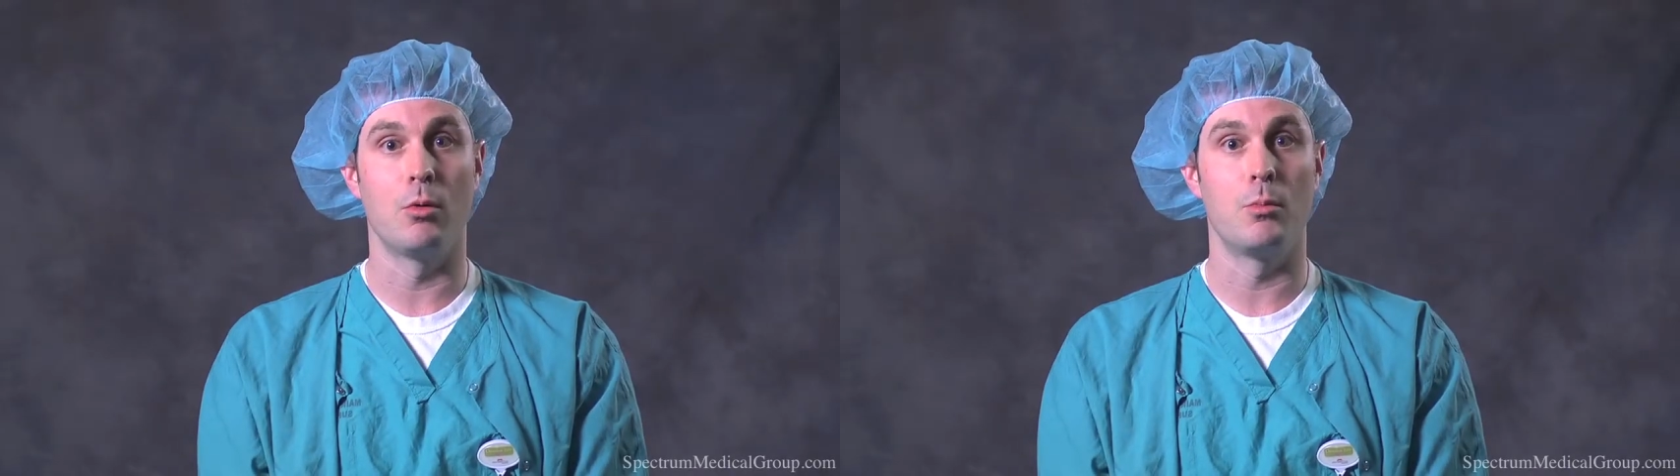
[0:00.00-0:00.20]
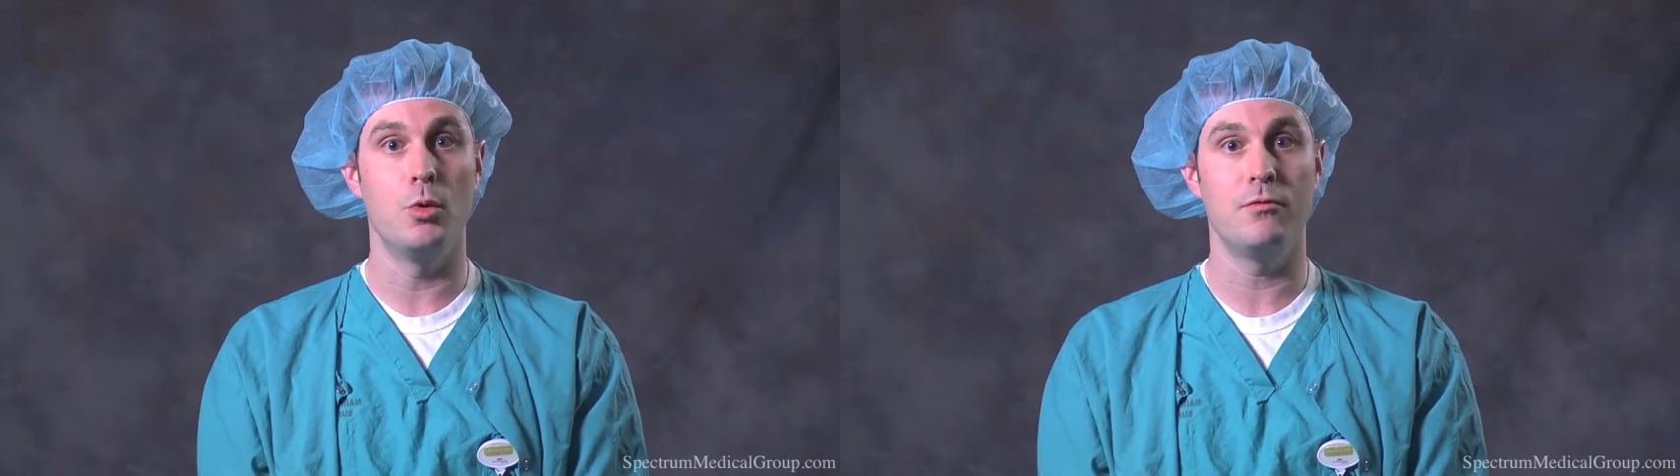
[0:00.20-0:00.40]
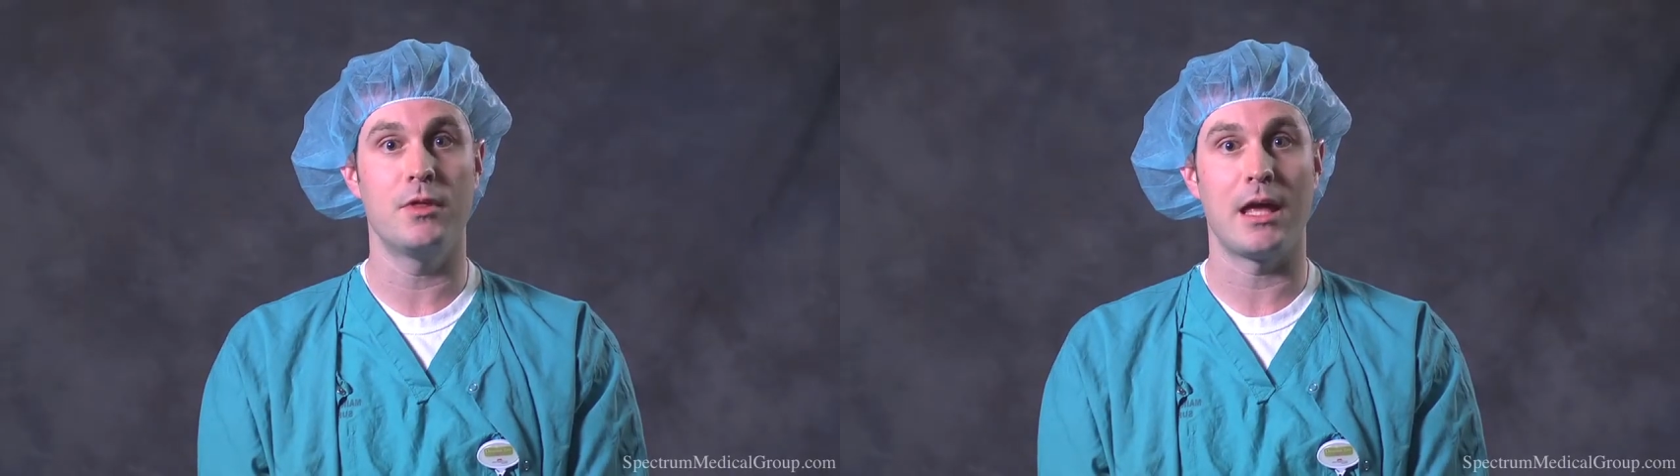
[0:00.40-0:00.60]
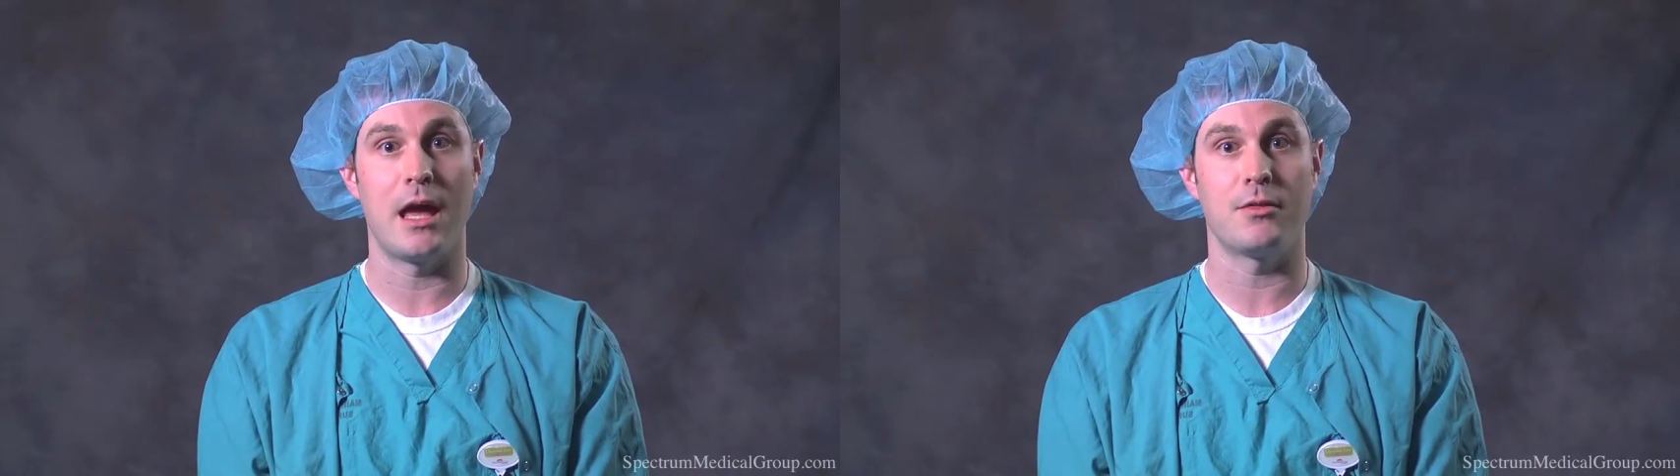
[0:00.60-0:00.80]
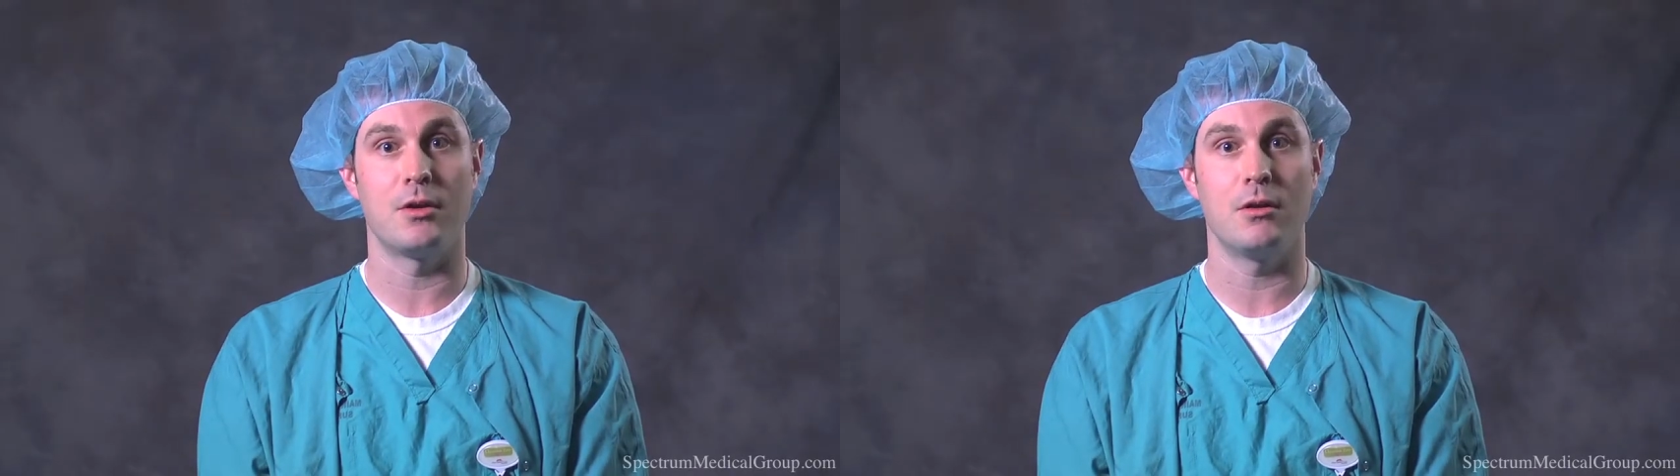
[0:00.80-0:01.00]
will remove the
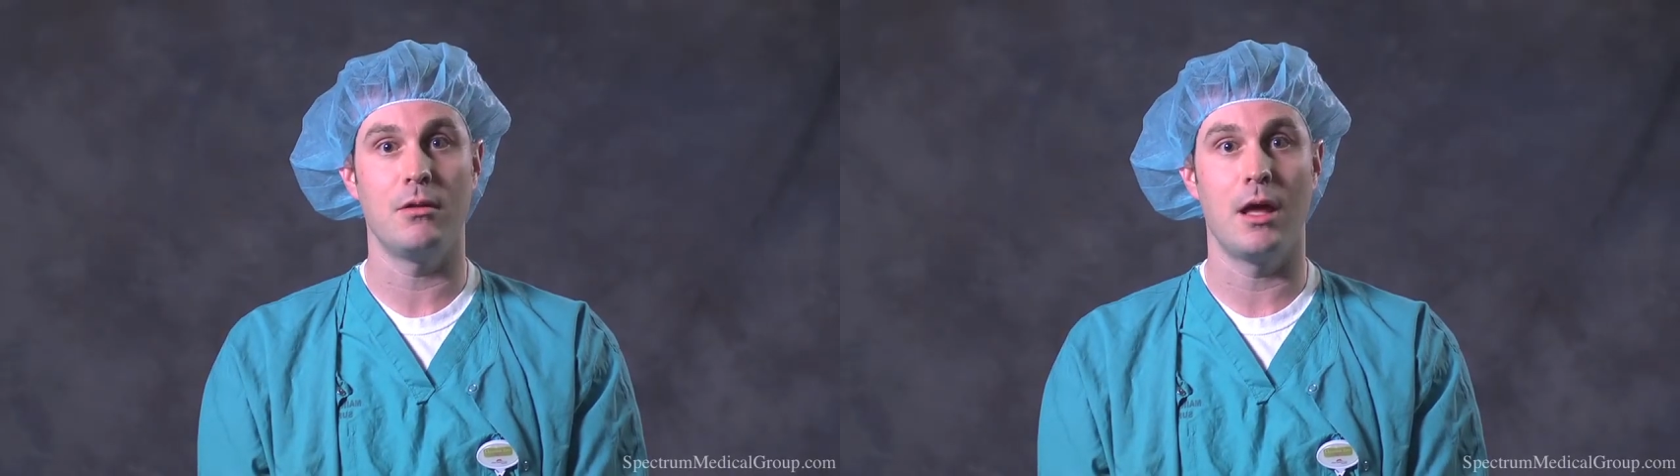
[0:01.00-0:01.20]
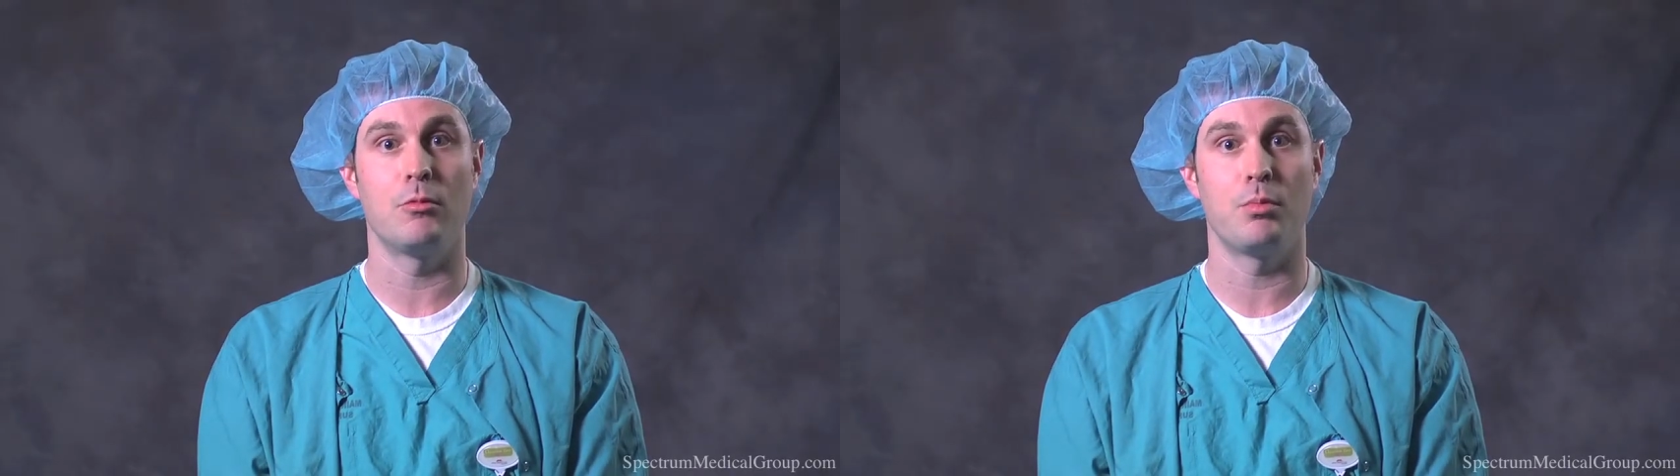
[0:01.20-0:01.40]
catheter and